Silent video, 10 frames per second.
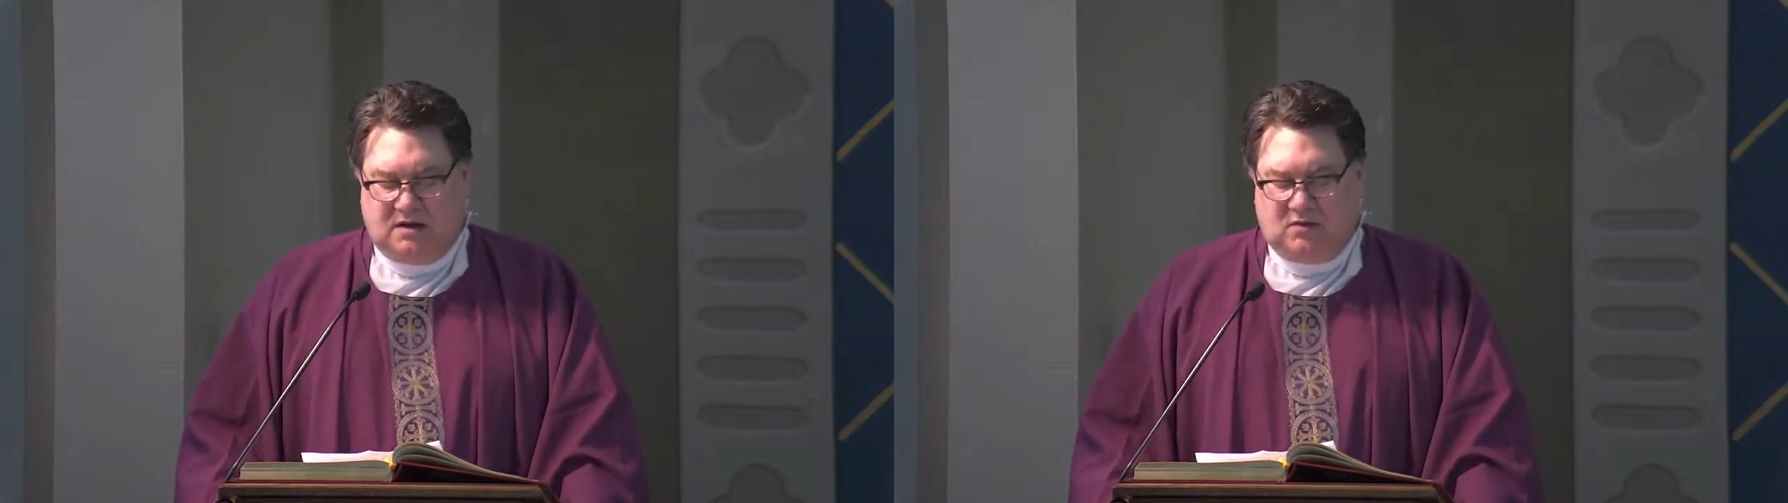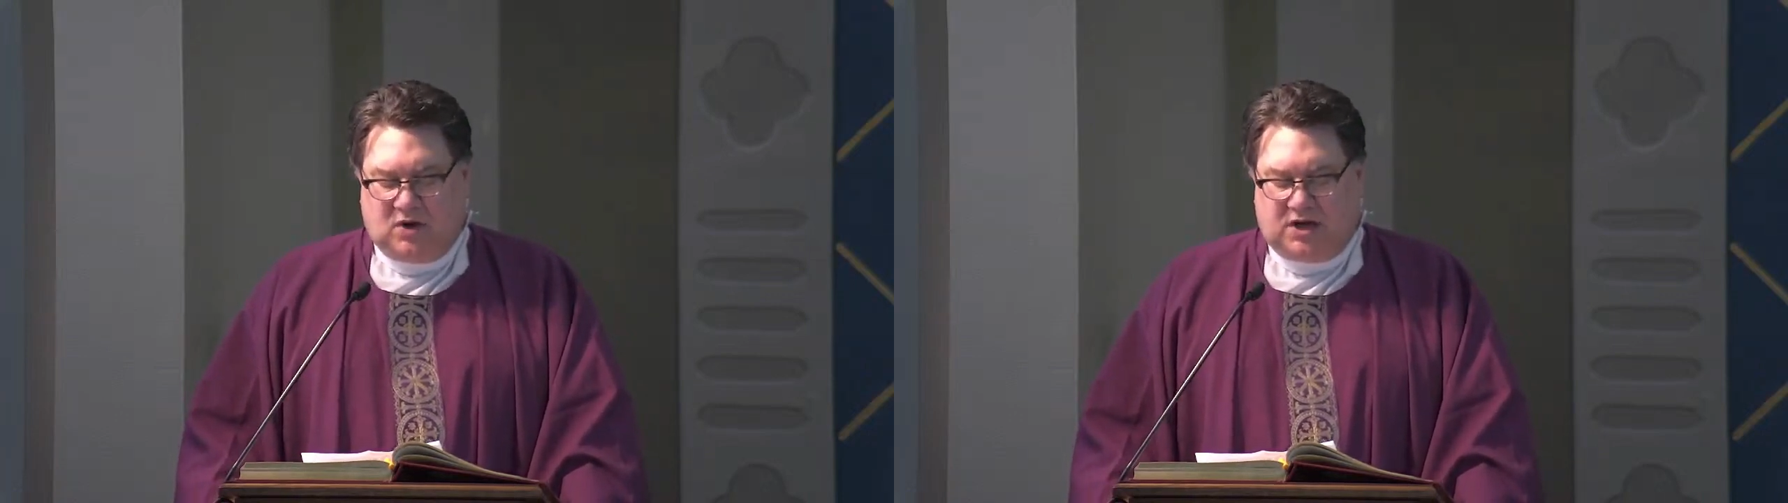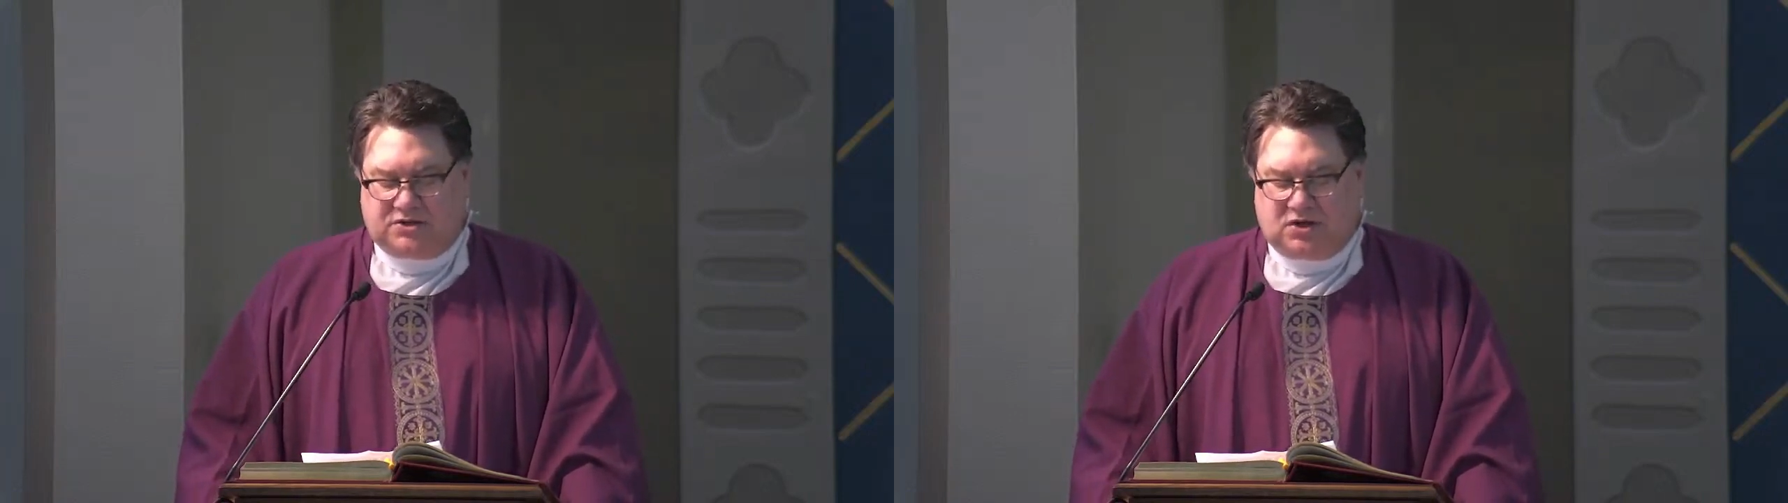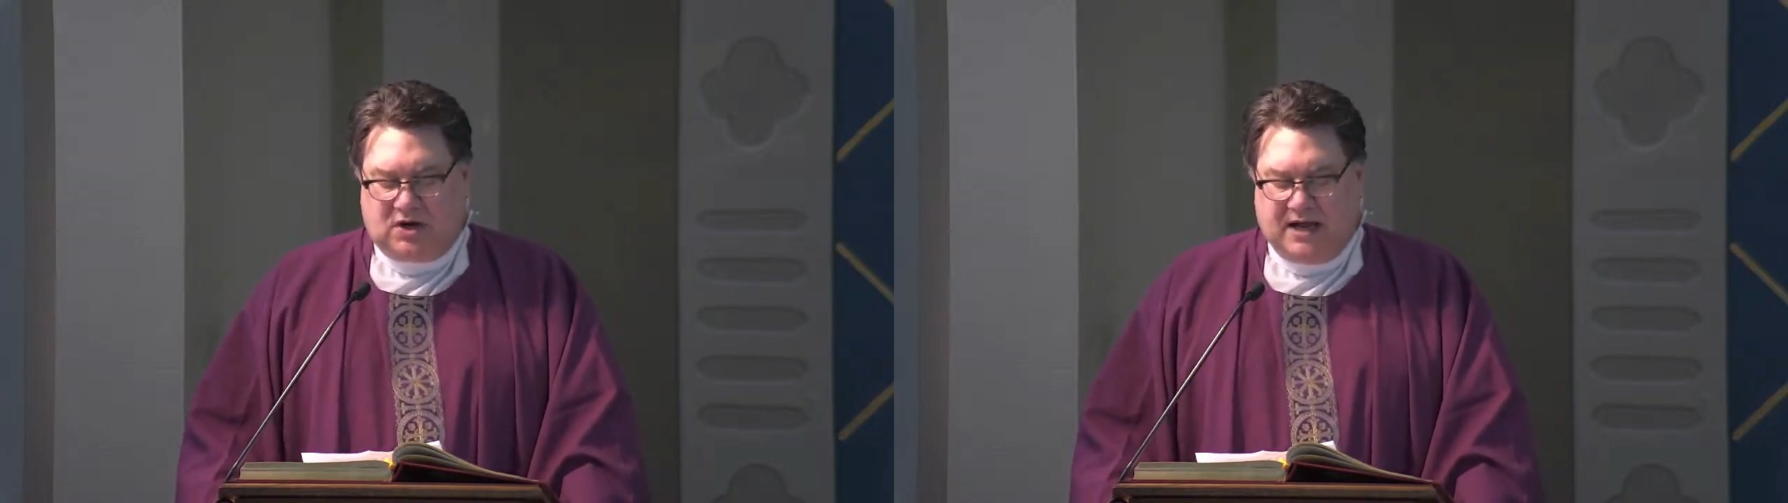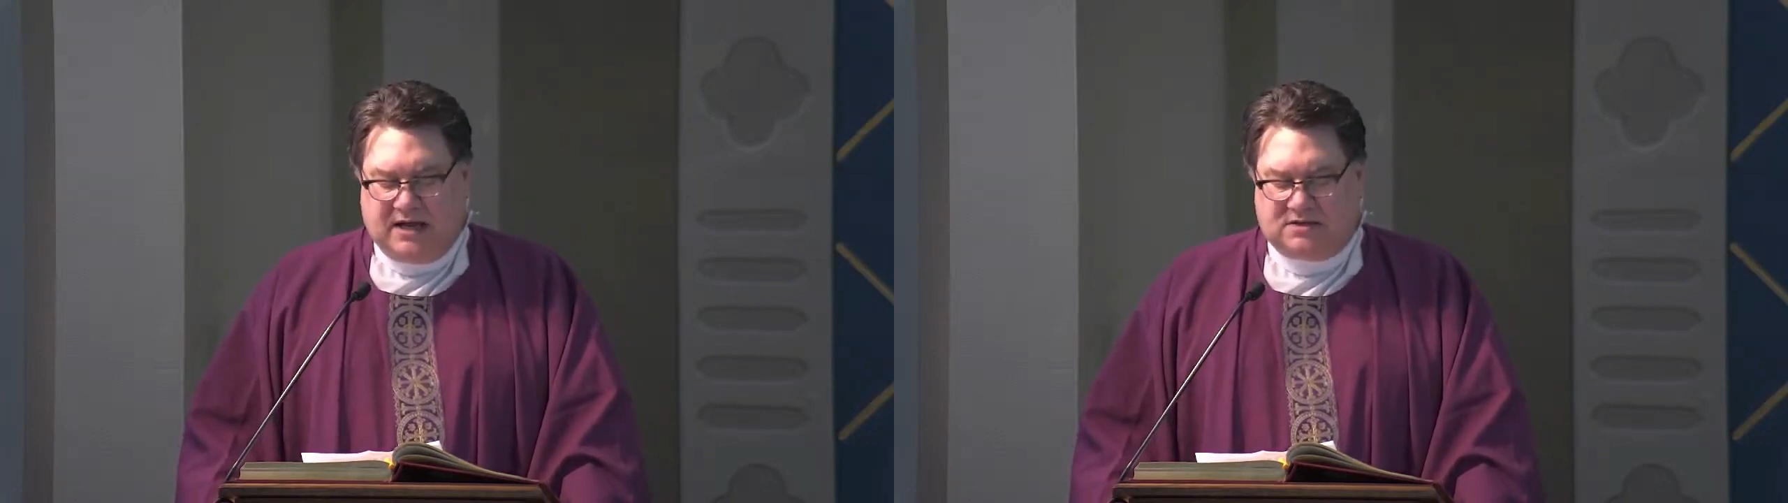wash our
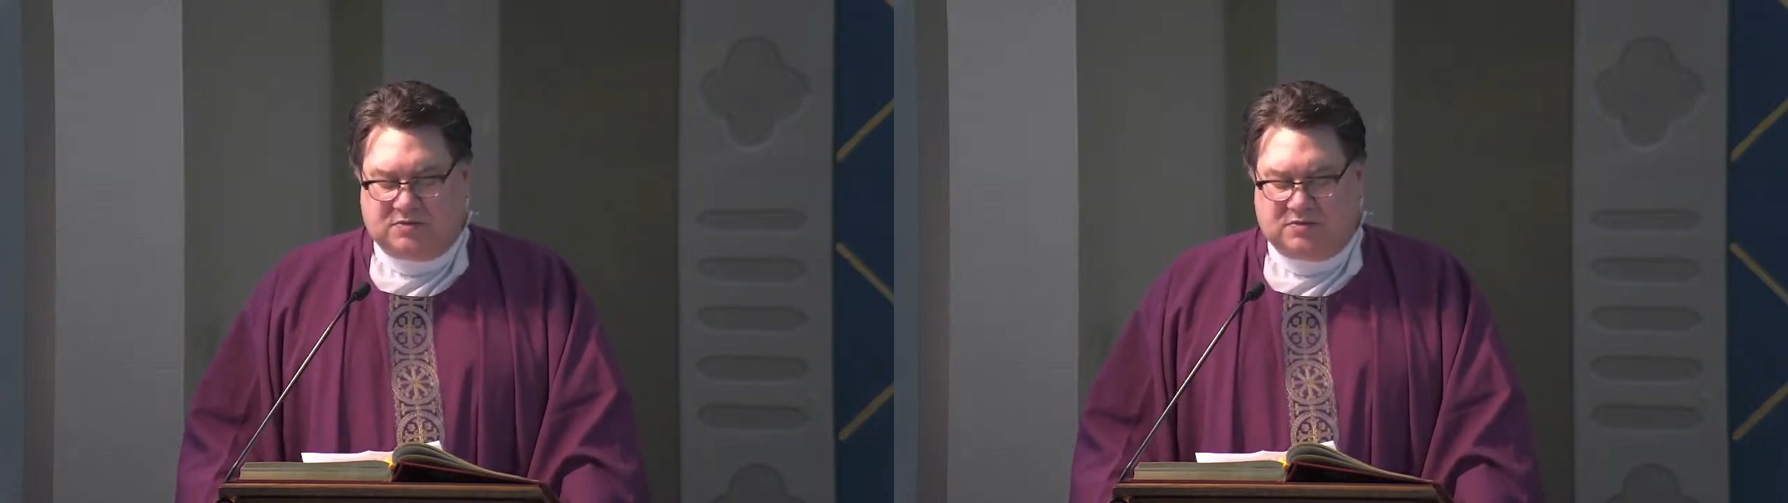hands